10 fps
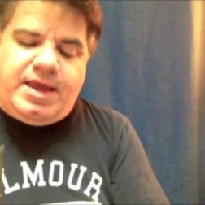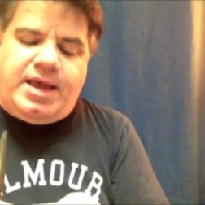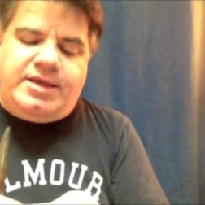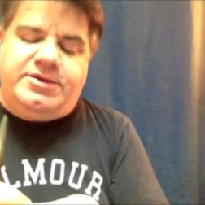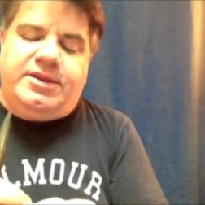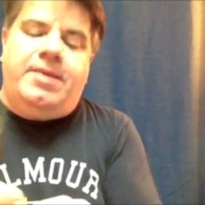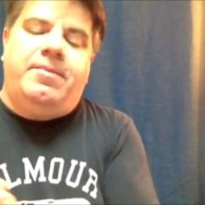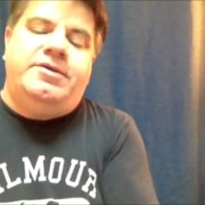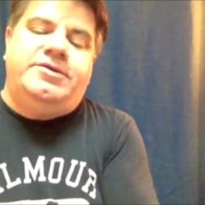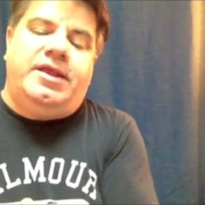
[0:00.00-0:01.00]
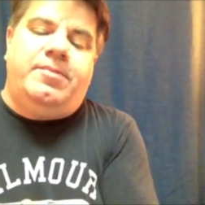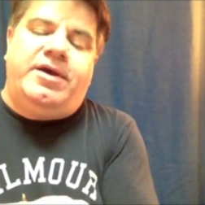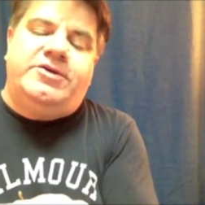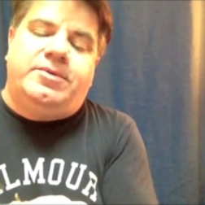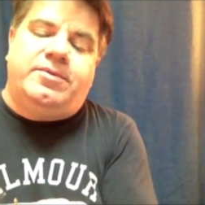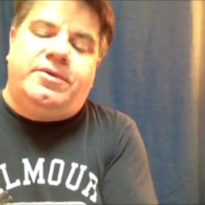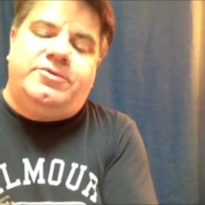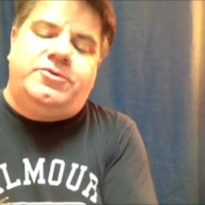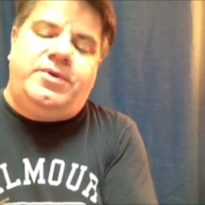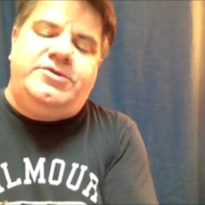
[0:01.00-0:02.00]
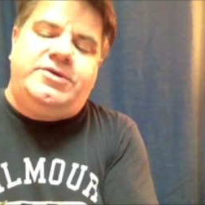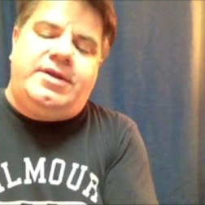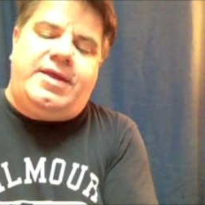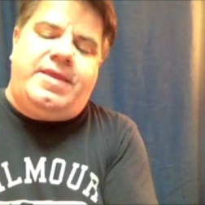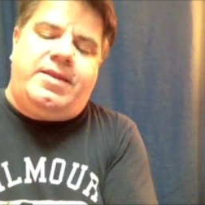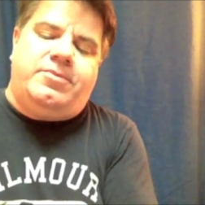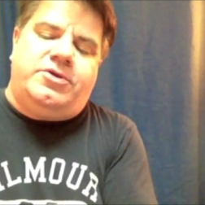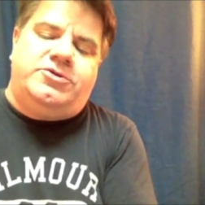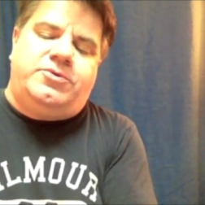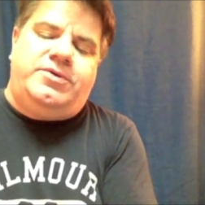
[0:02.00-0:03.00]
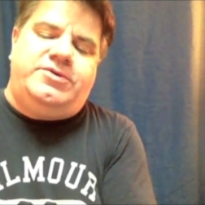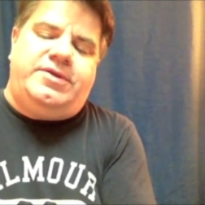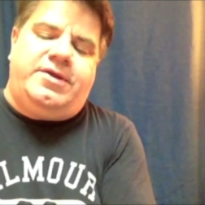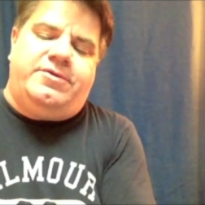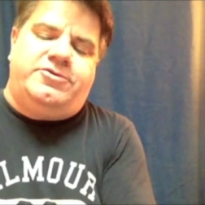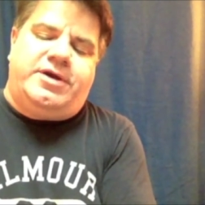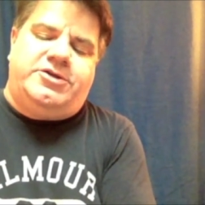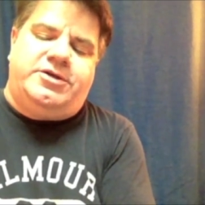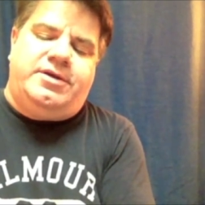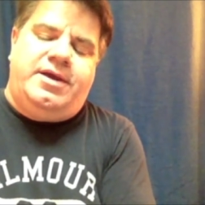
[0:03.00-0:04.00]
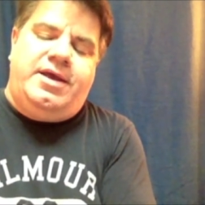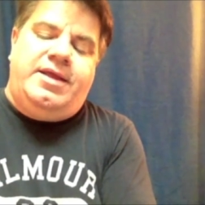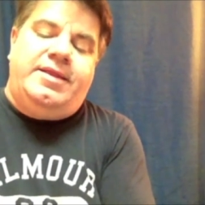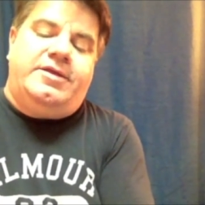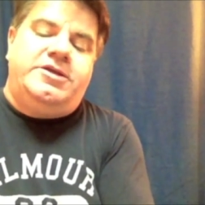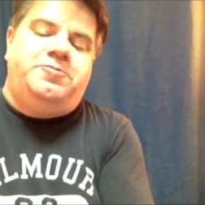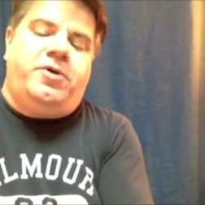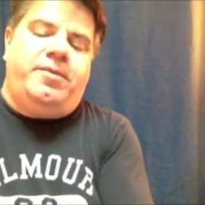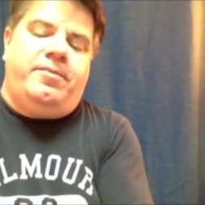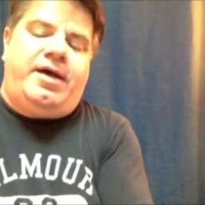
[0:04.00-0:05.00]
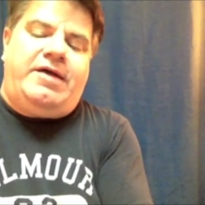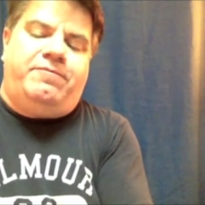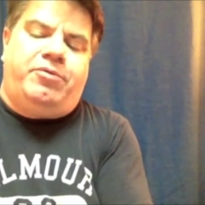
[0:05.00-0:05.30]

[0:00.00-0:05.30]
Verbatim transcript: until I until I break. So I'm going to squeeze it and then I'm going to squeeze it in the other direction. Now at this point I've